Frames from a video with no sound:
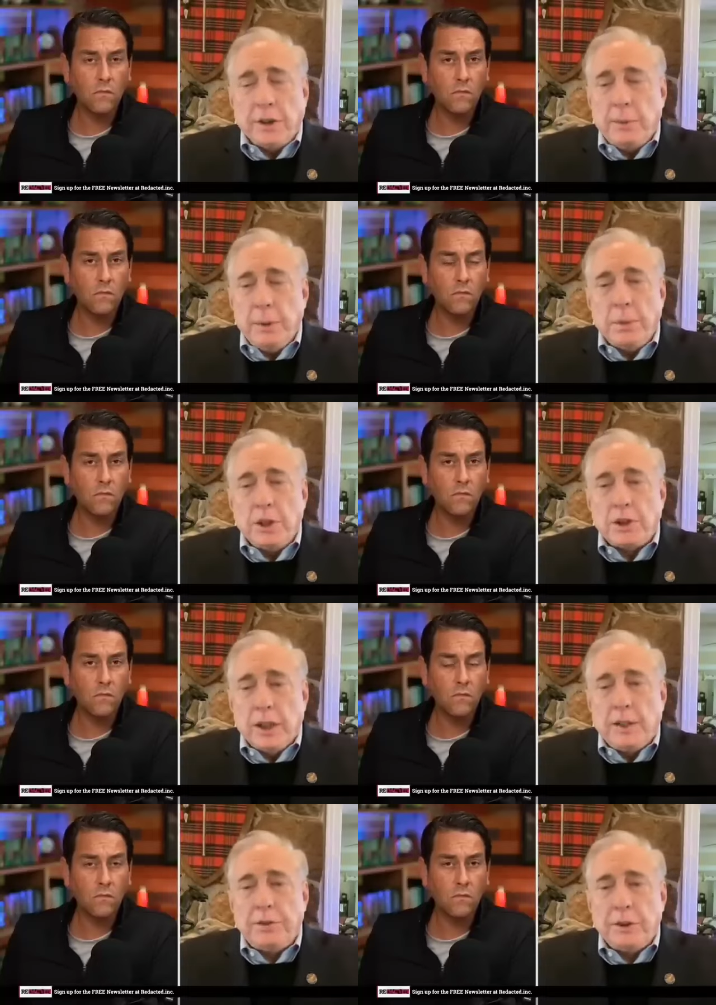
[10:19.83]
Speaker 1: not going to be
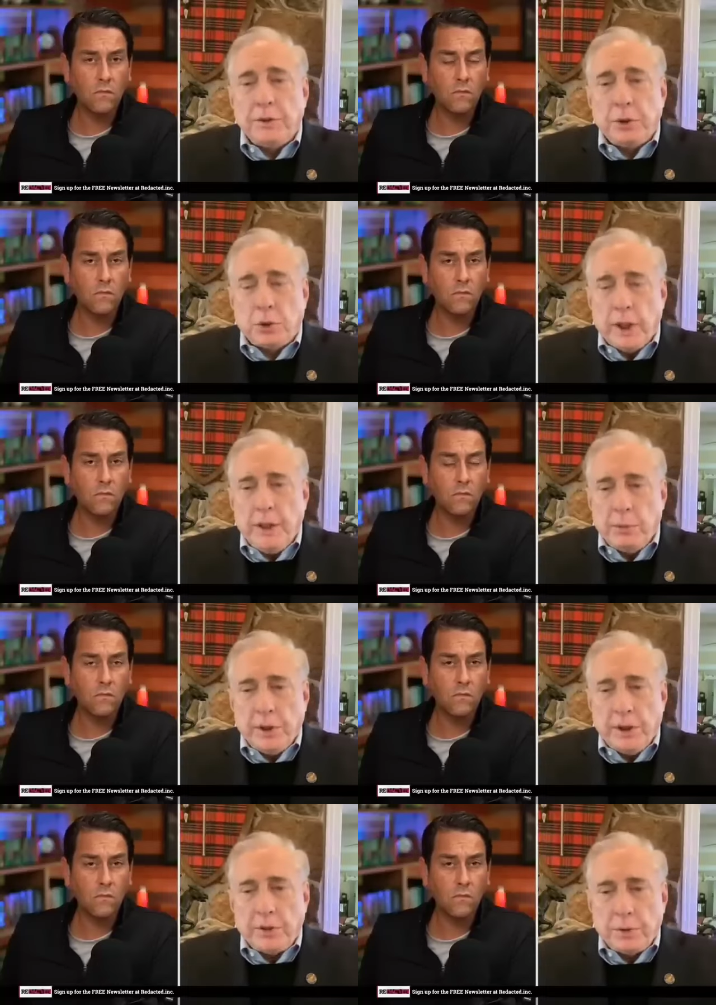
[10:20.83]
much left of
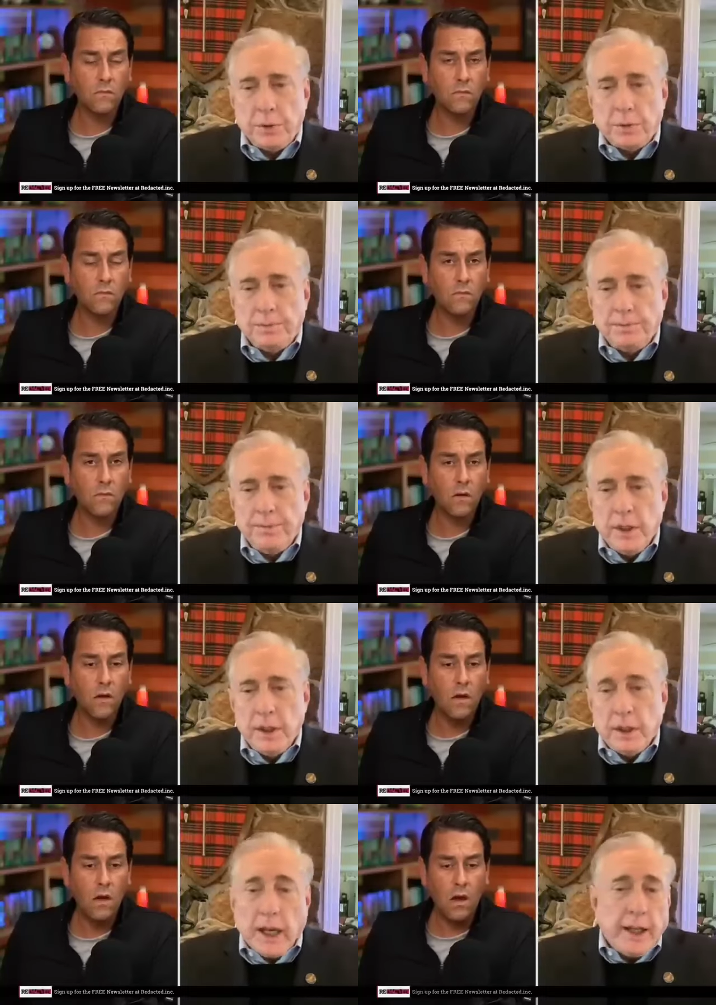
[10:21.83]
Ukraine when they're through.
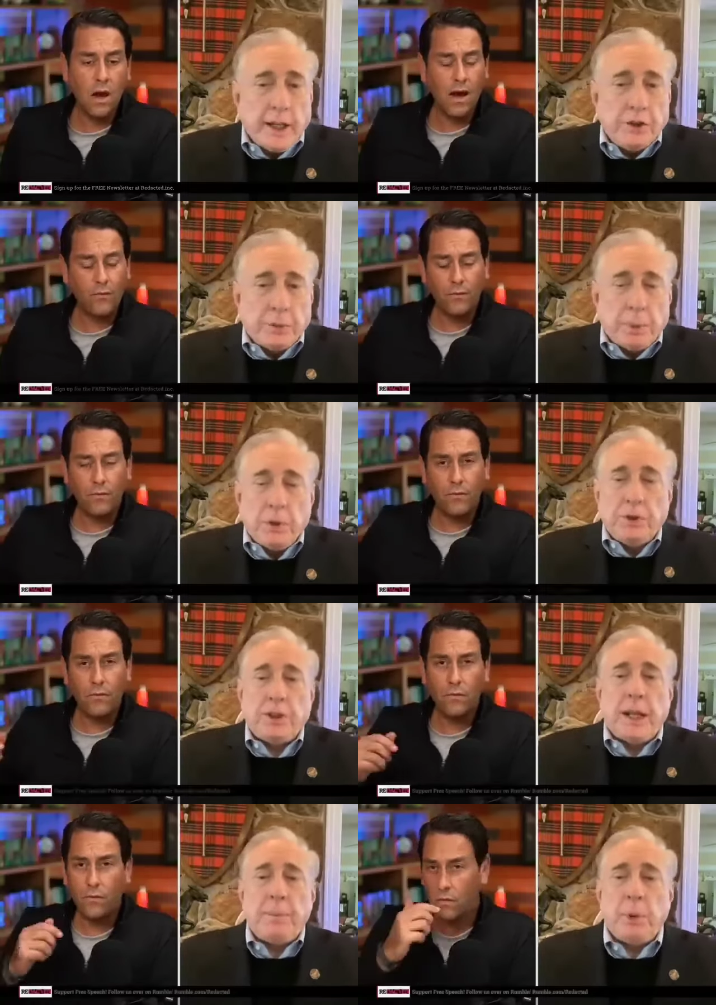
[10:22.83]
I, I,
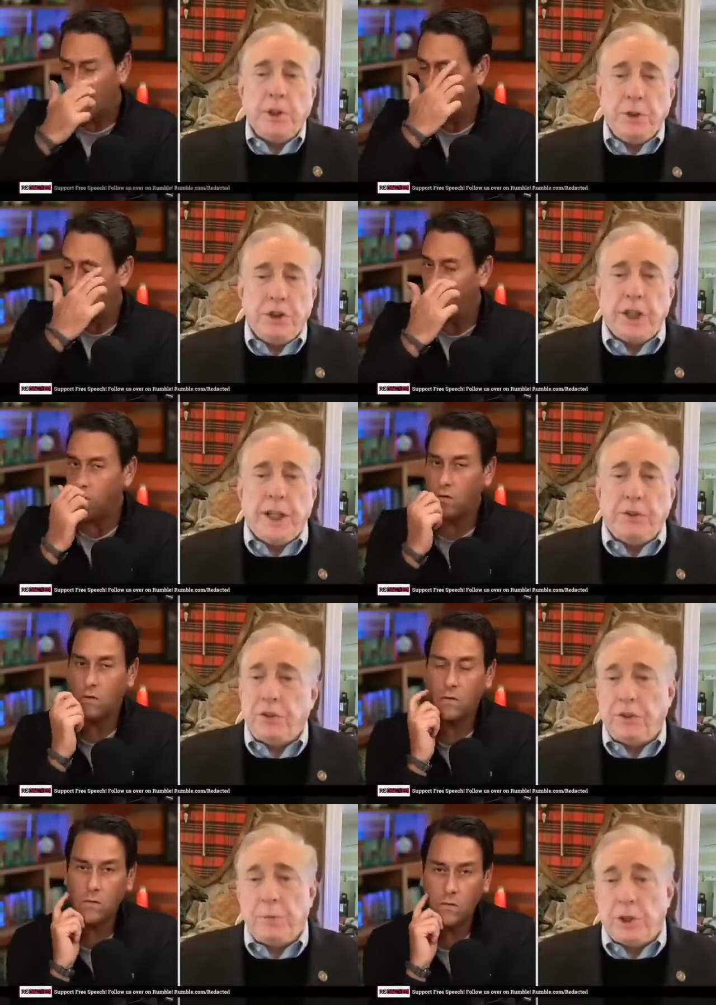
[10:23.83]
suppose at that you
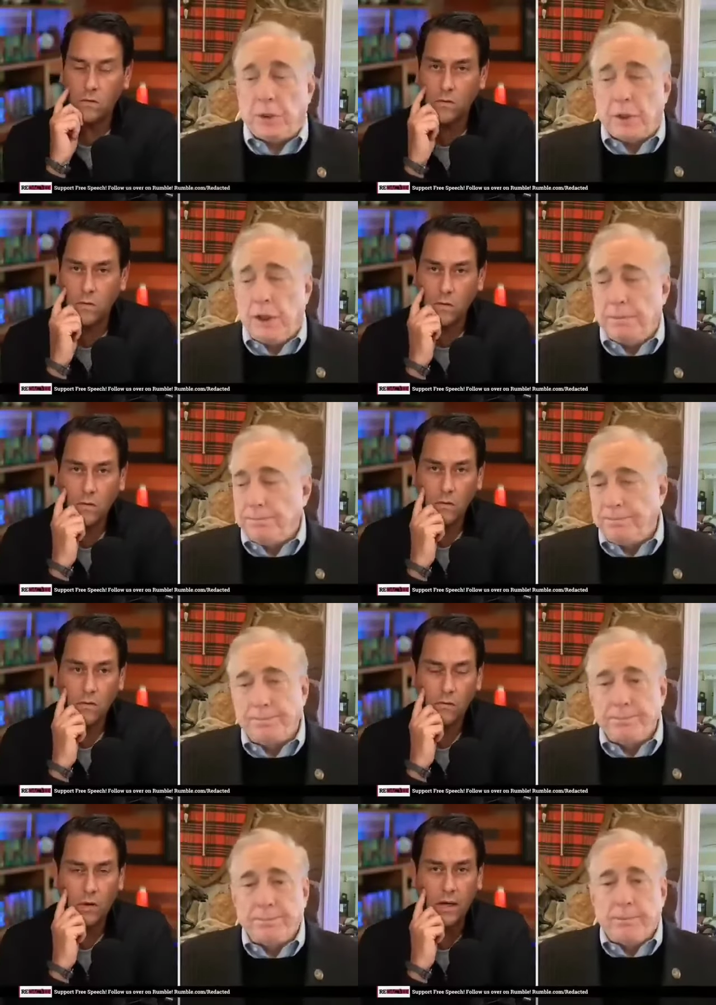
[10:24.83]
change the subject, right?
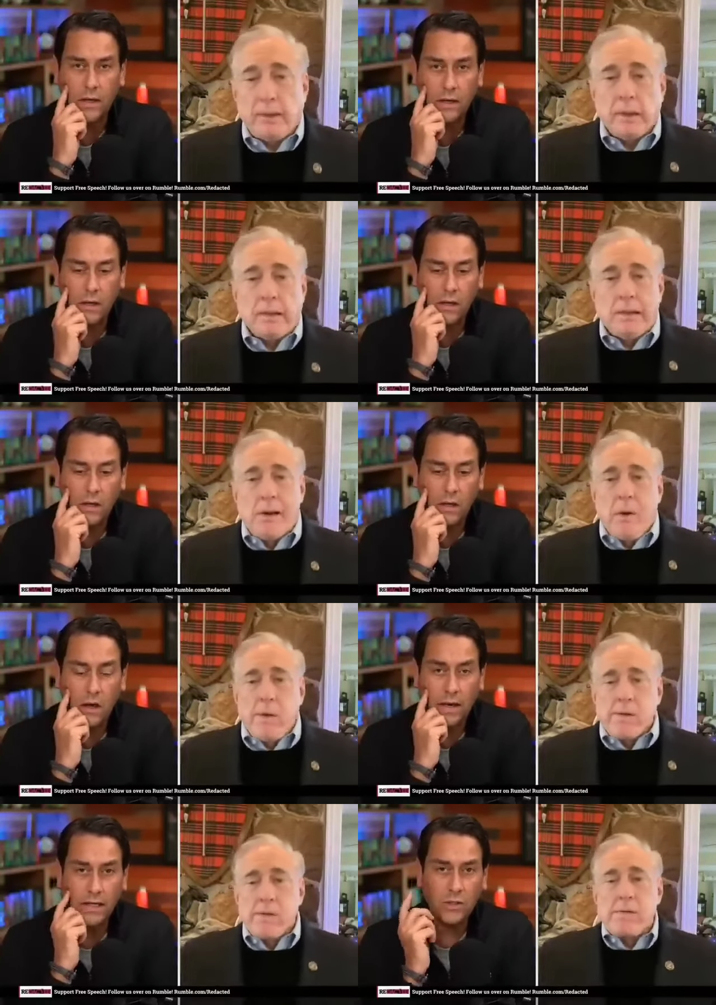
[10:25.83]
Speaker 2: Right.
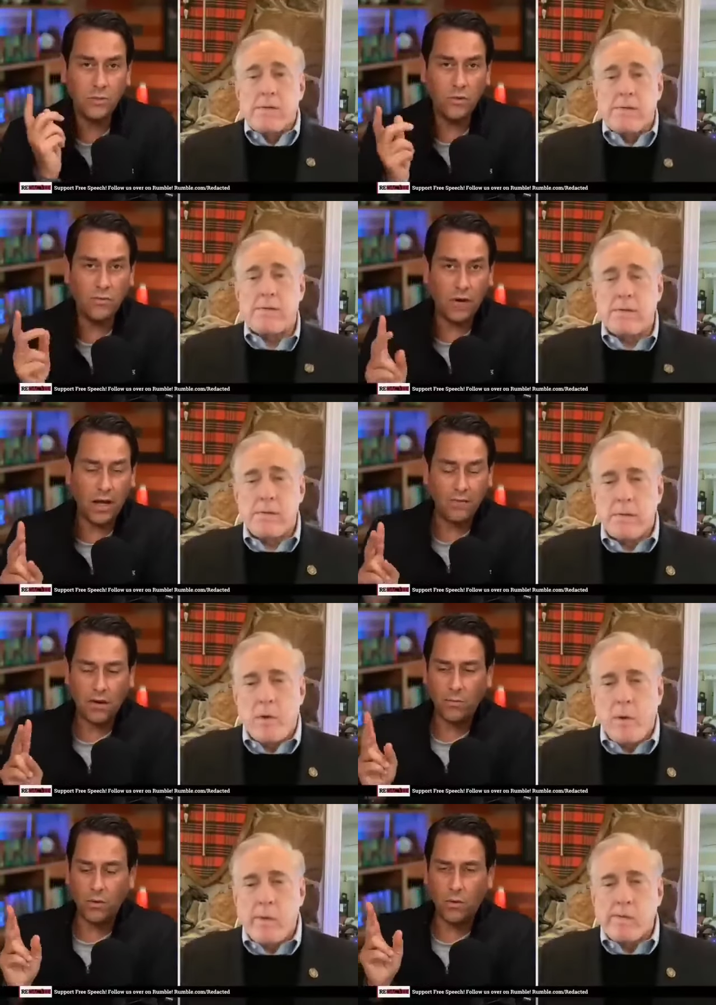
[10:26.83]
I guess you move on. I have
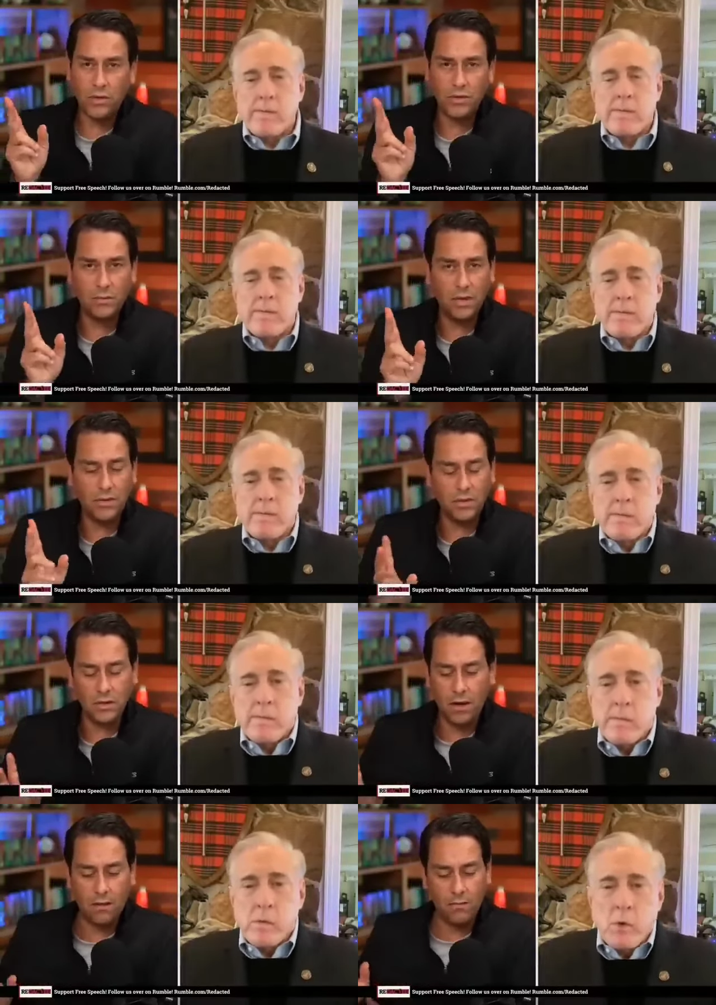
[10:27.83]
a couple of questions about
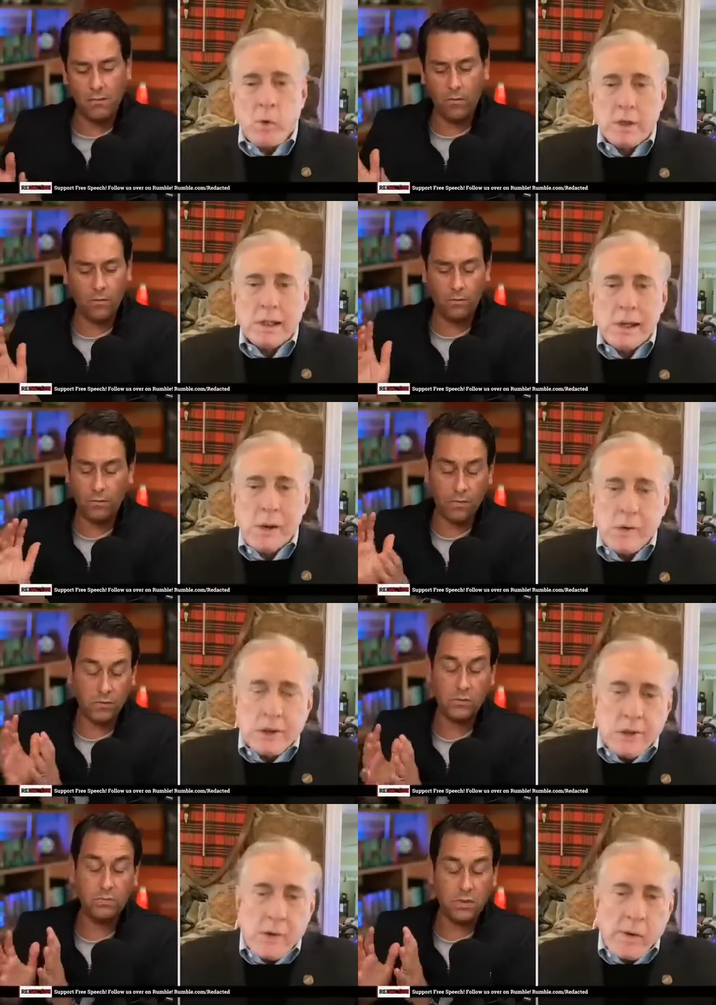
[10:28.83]
this, uh,
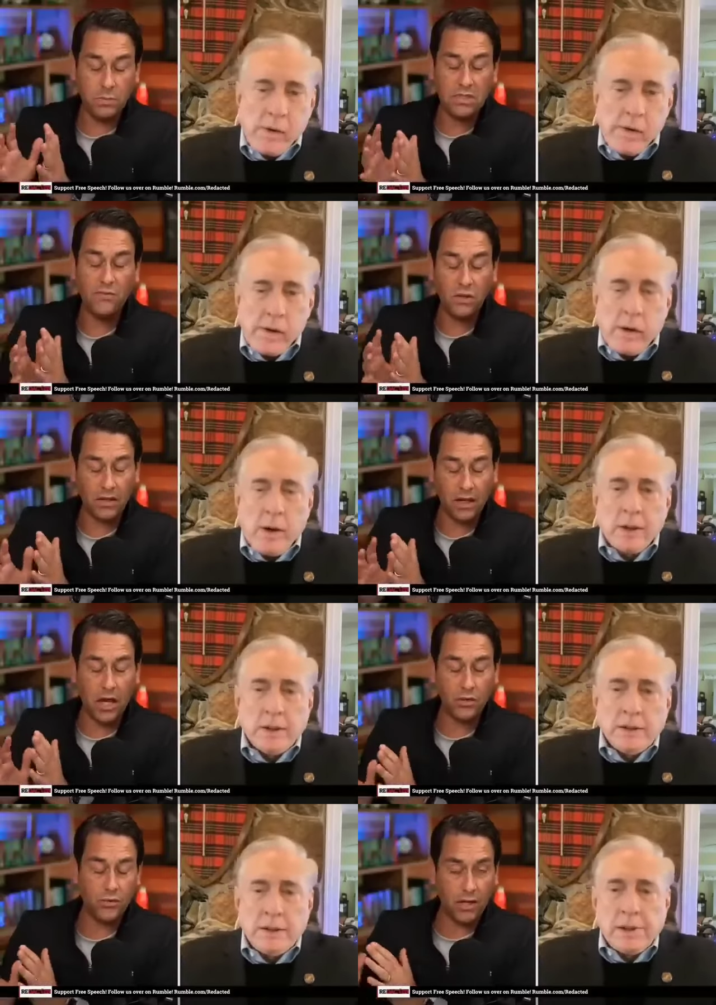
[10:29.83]
specifically the
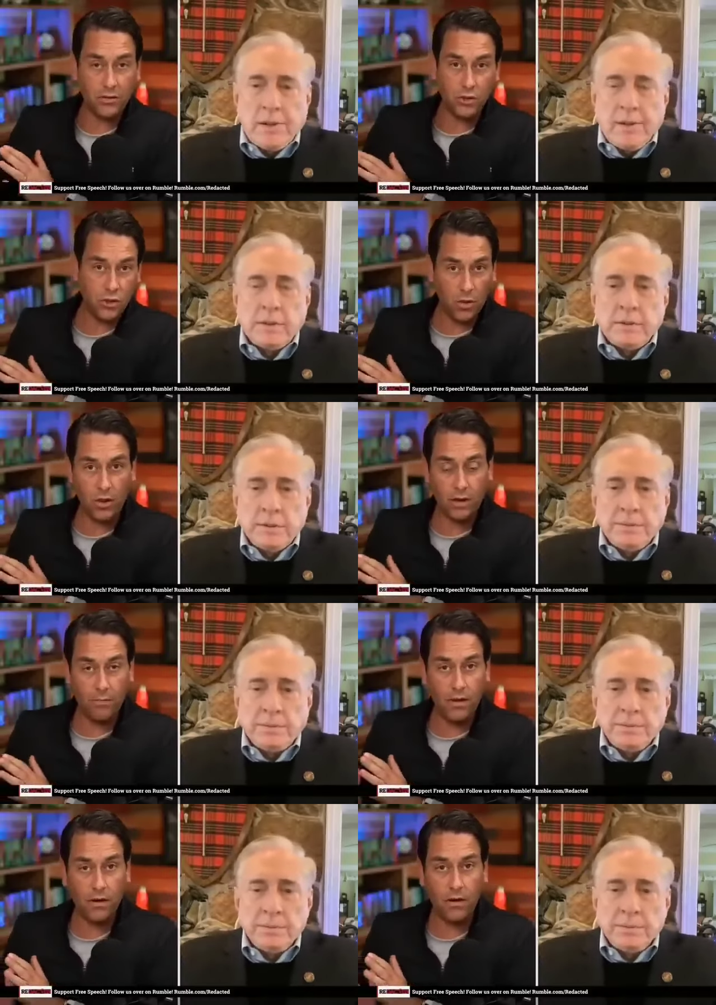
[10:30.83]
contractors showing up